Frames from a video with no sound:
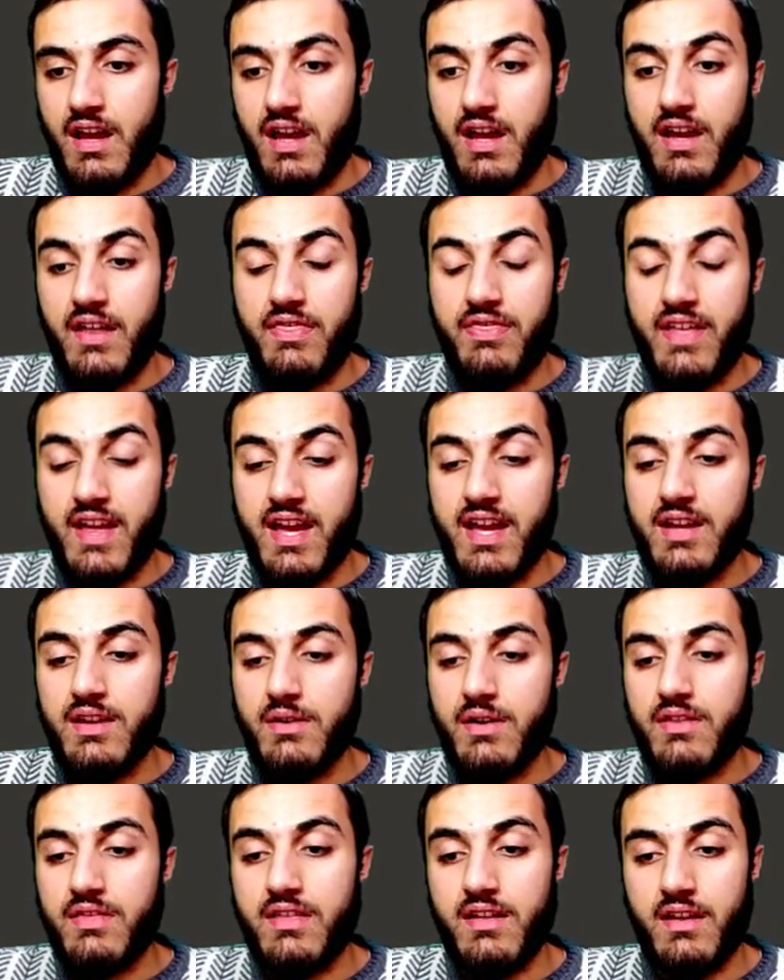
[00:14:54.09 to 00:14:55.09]
uh,
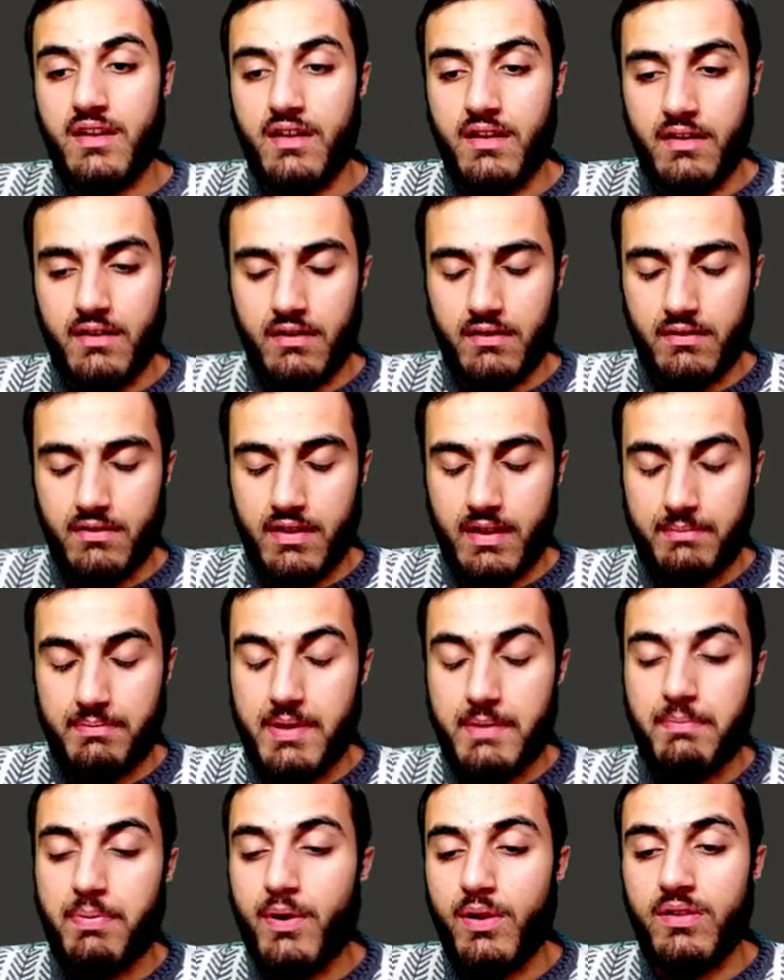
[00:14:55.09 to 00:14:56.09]
they, uh, uh, the
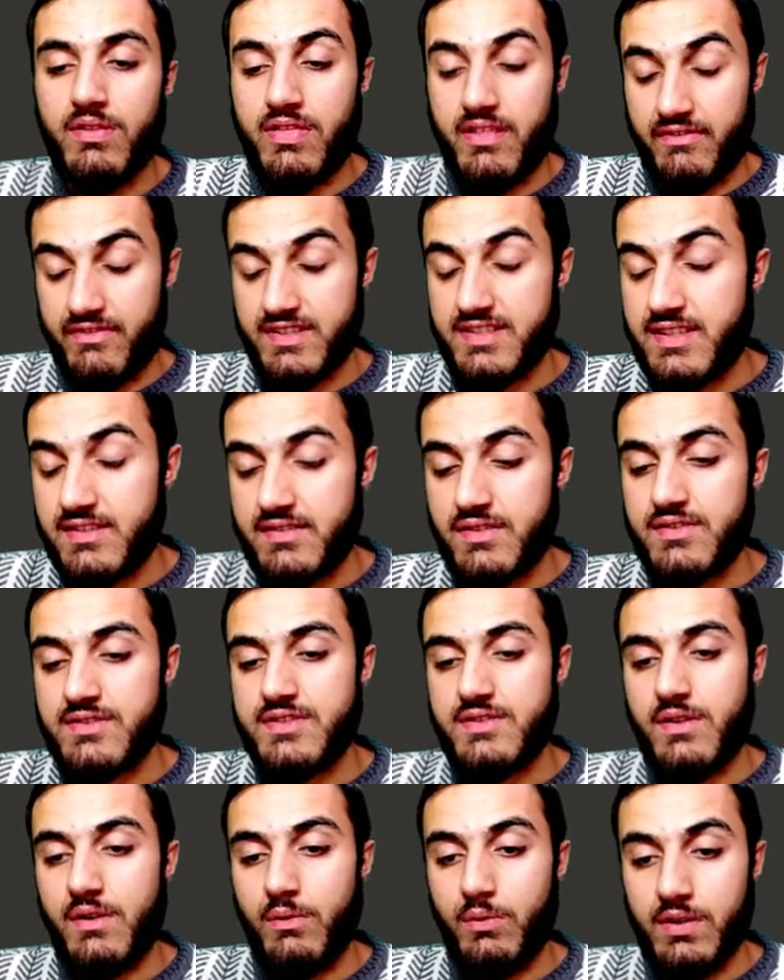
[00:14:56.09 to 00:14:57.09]
people, the
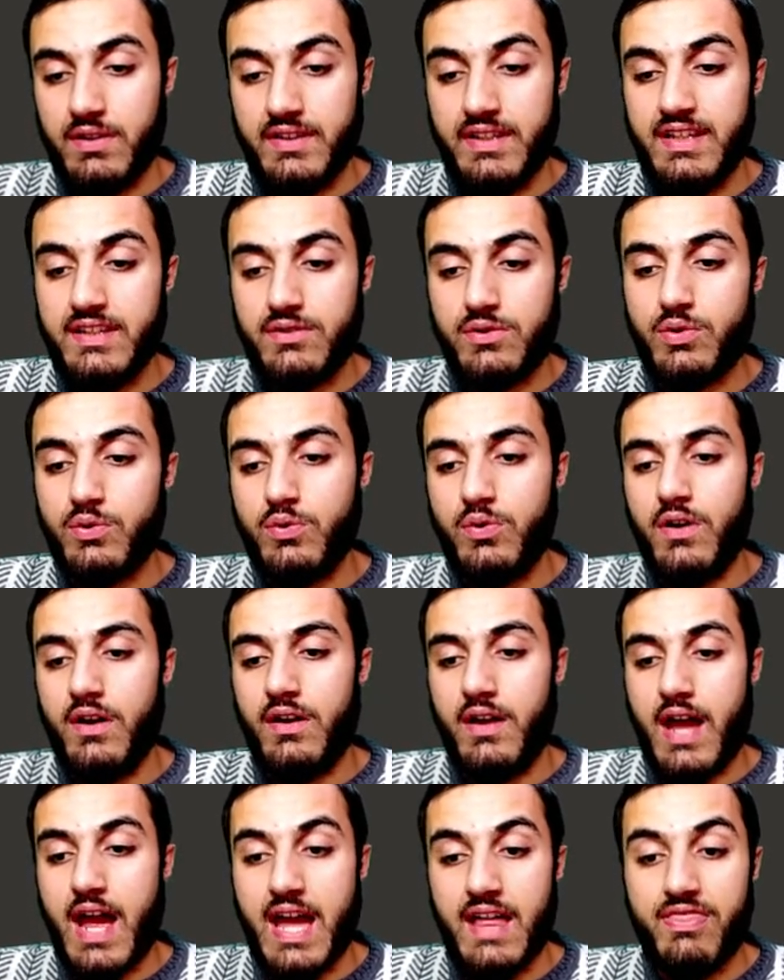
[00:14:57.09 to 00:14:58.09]
visitors will need to uh,